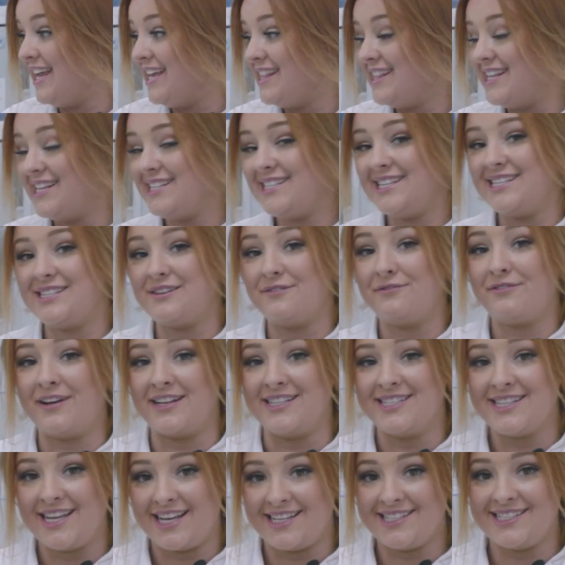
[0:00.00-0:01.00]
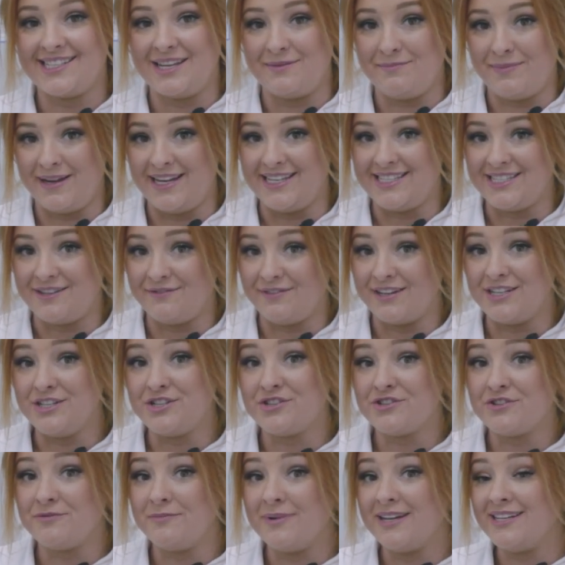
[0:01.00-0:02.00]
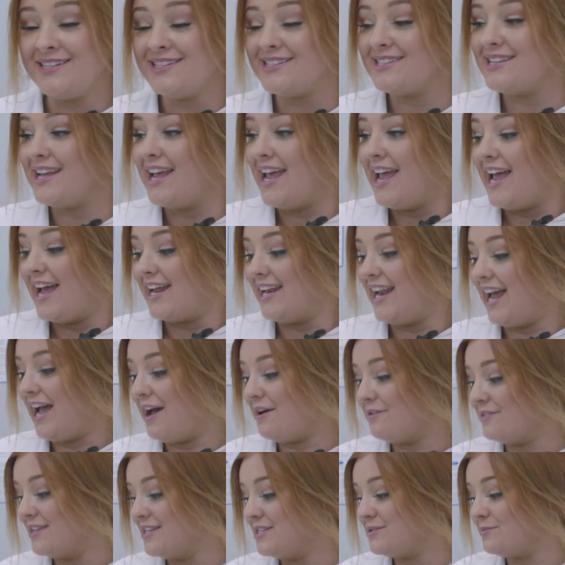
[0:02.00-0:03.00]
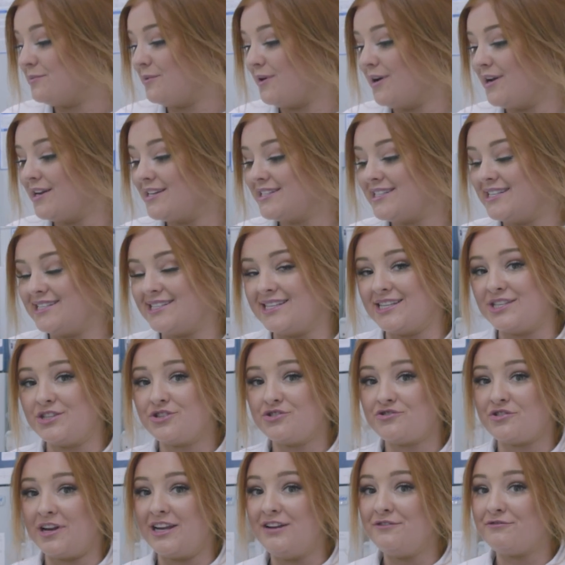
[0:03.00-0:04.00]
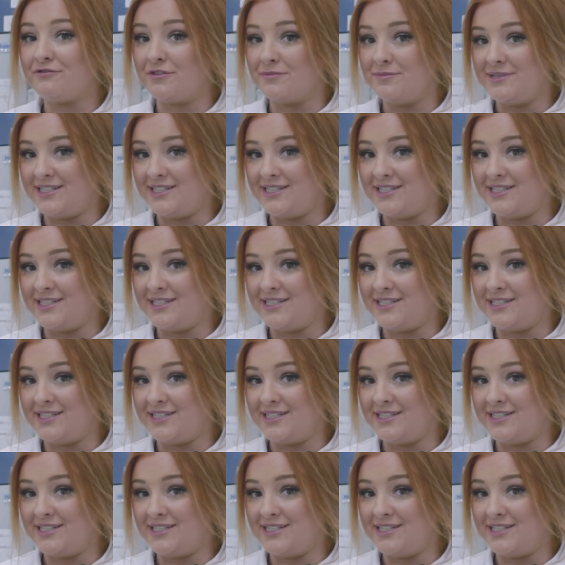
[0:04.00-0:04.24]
This is a fantastic piece of instrument, and how this works is it's straight from